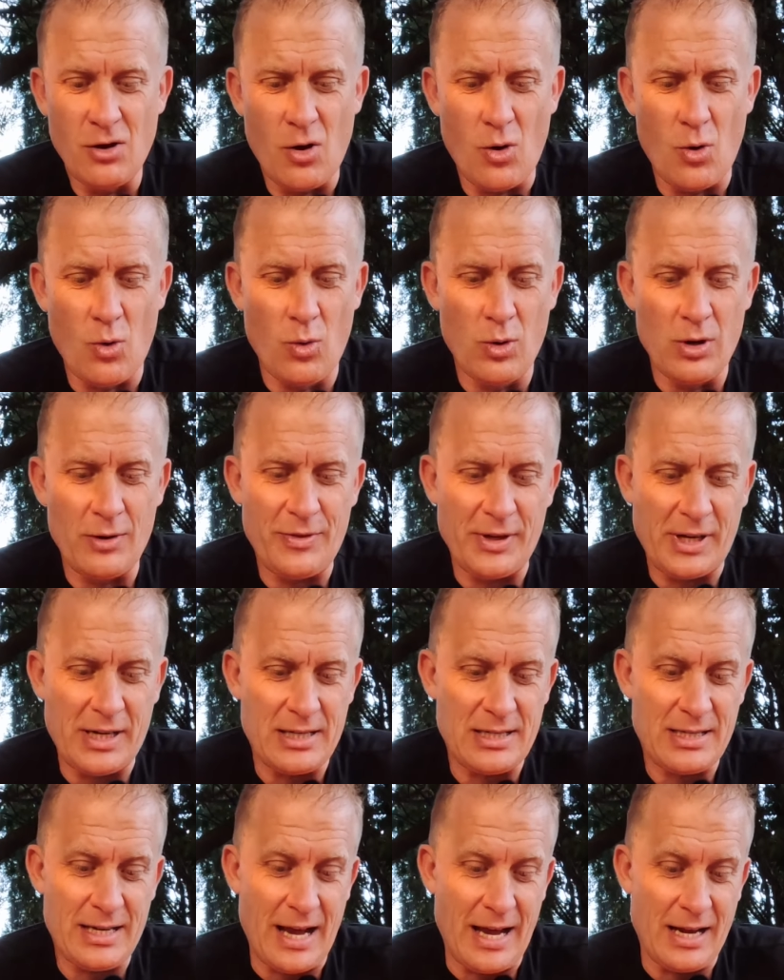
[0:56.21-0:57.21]
all of the
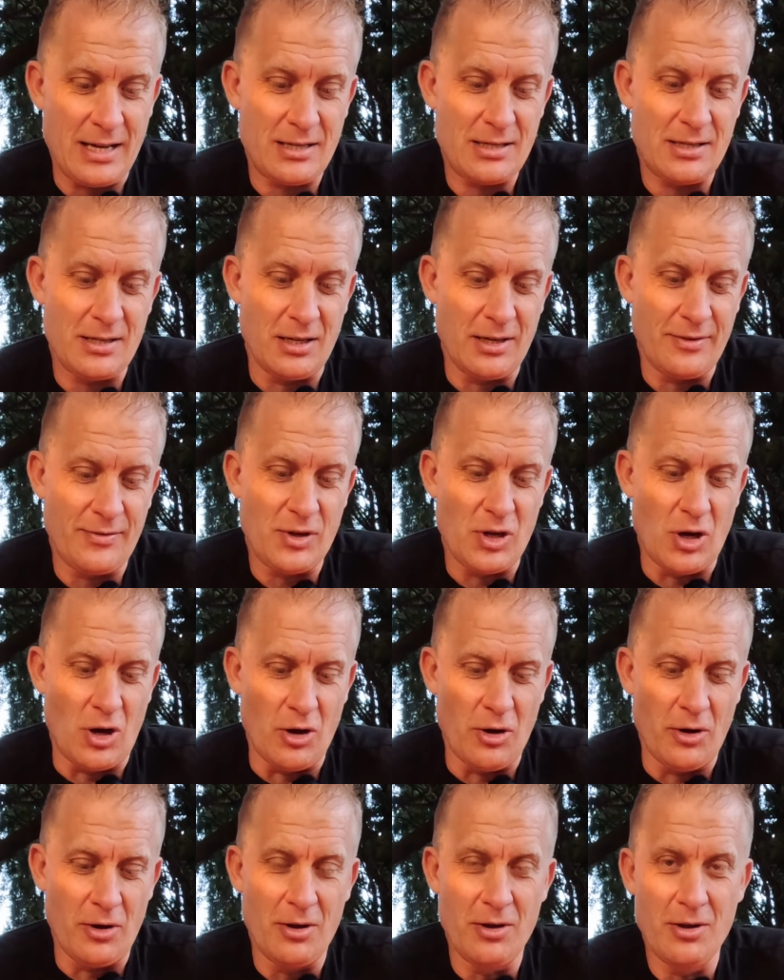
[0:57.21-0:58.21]
cassettes that have
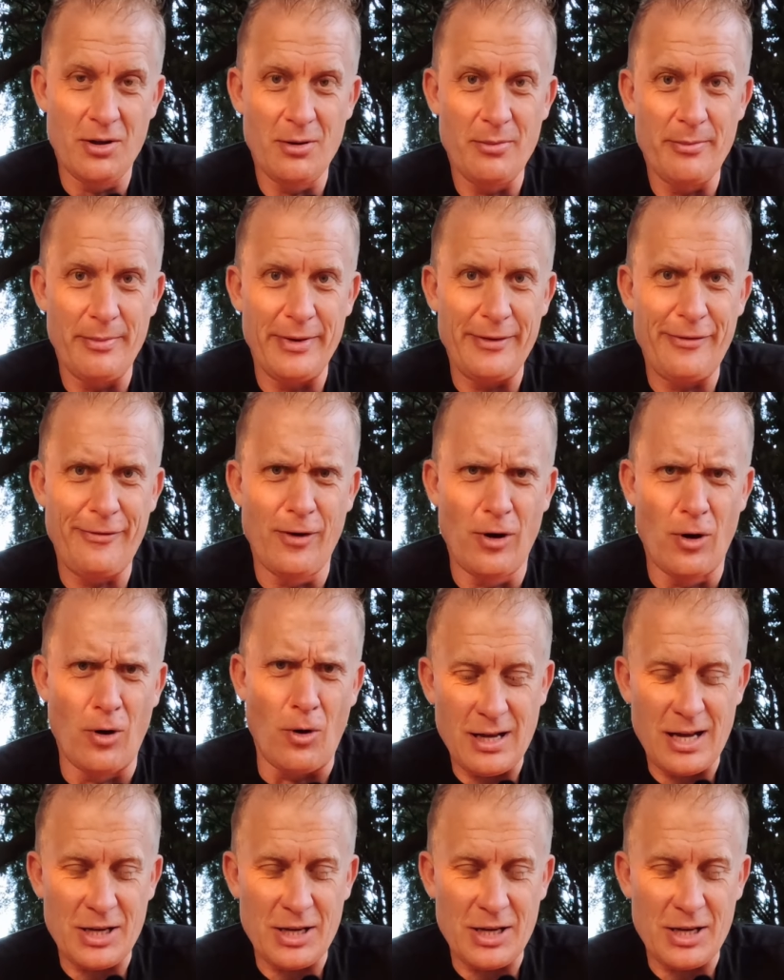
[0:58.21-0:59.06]
gone before.